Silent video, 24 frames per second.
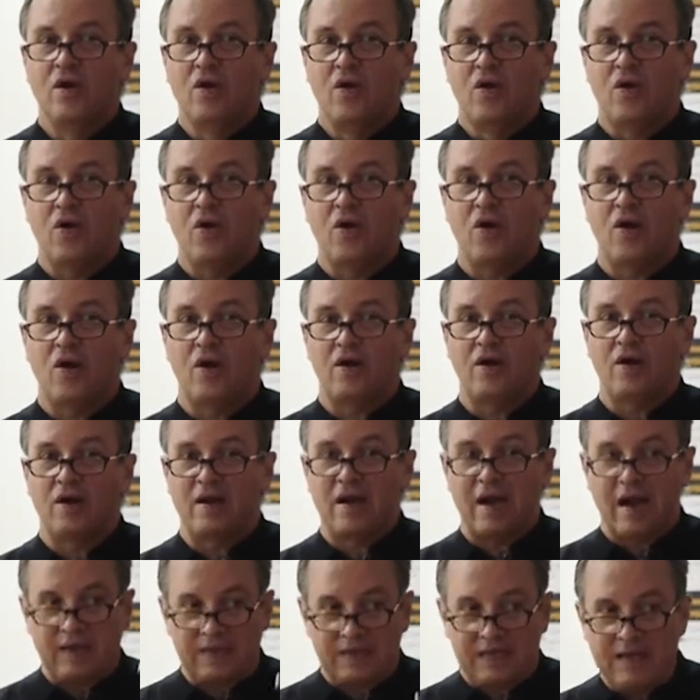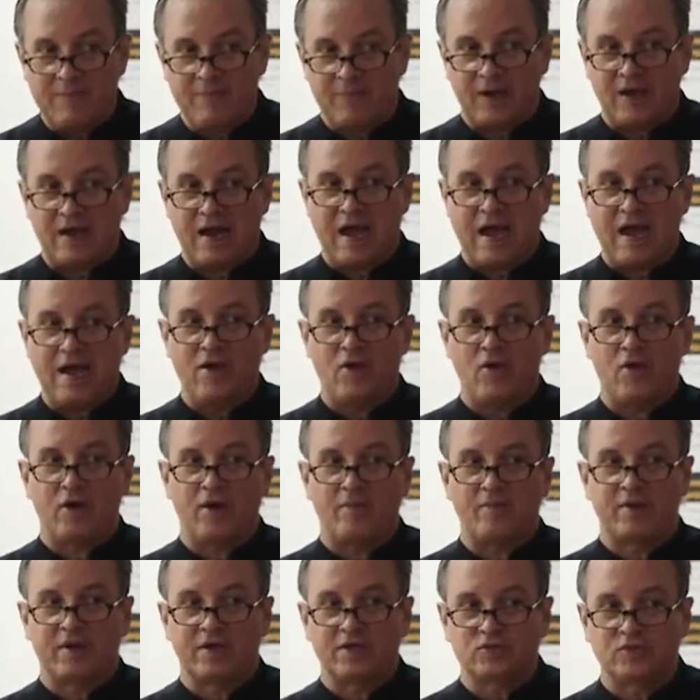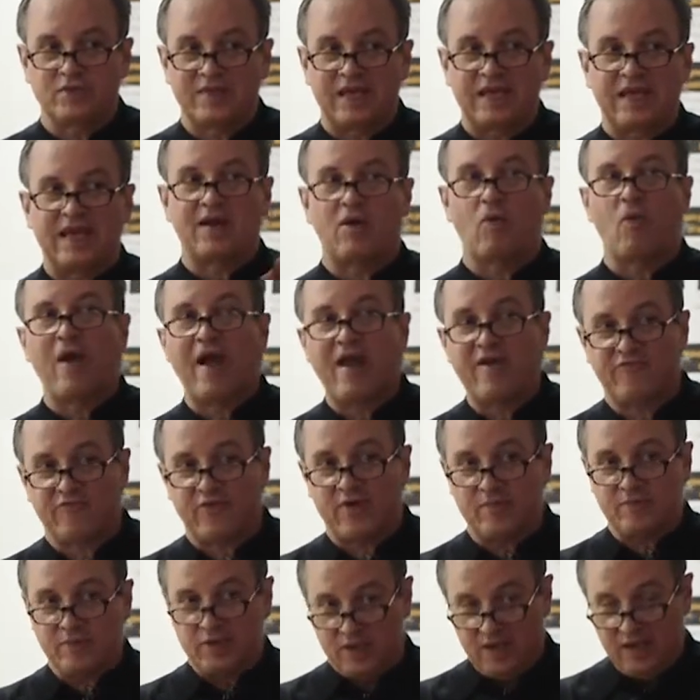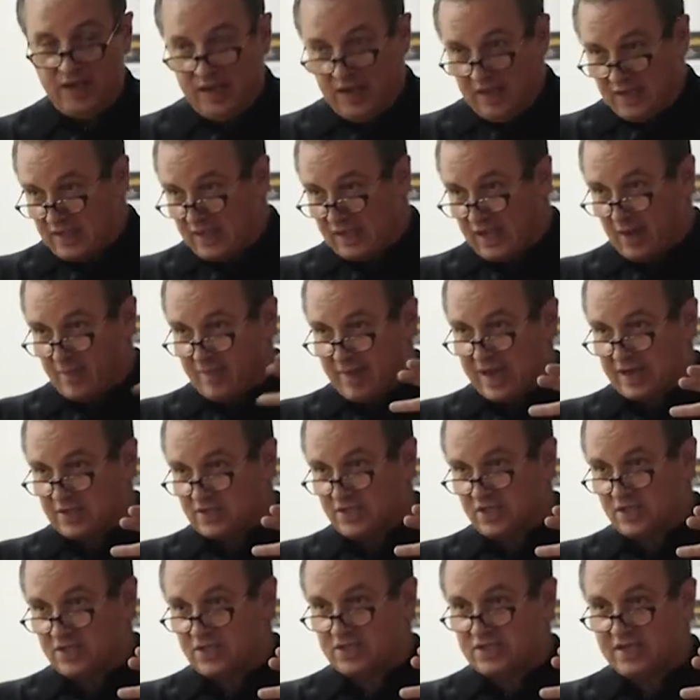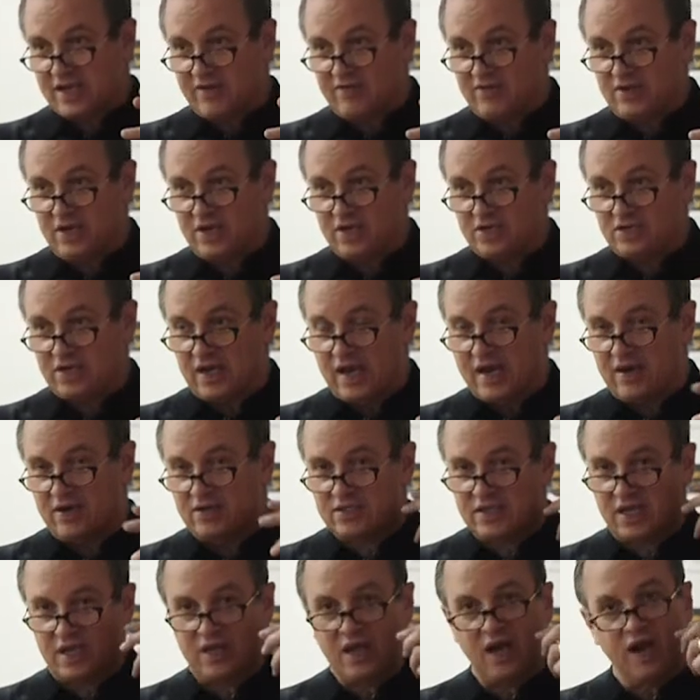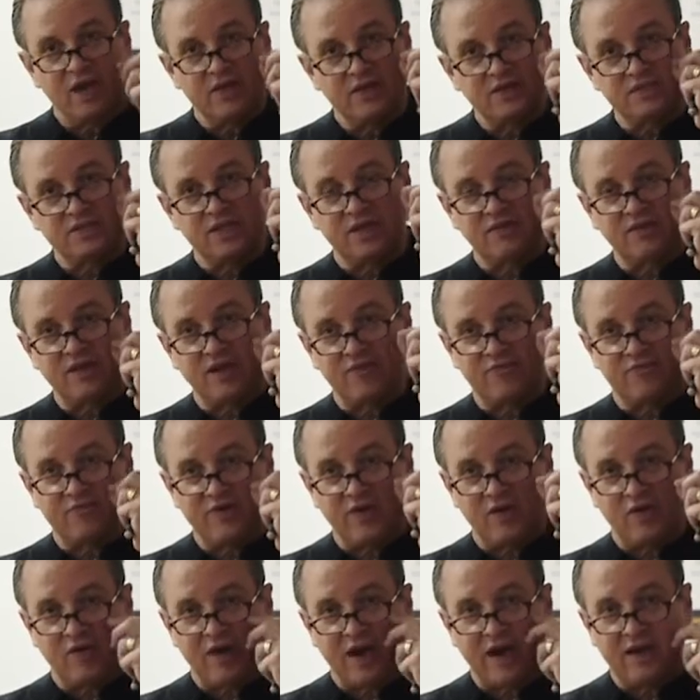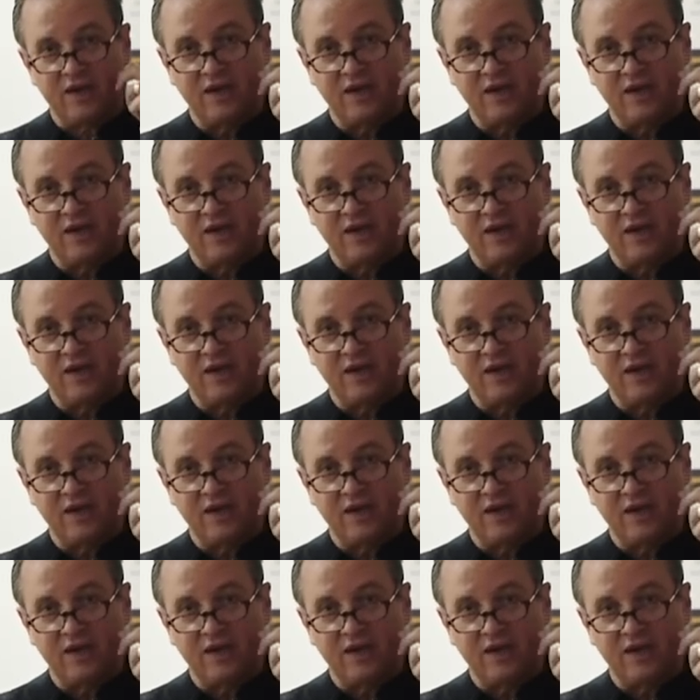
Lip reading: or not keeping an eye on them, because when they get away from you, they come back 6 or 7 years later and say, you know, this thing doesn't feel right.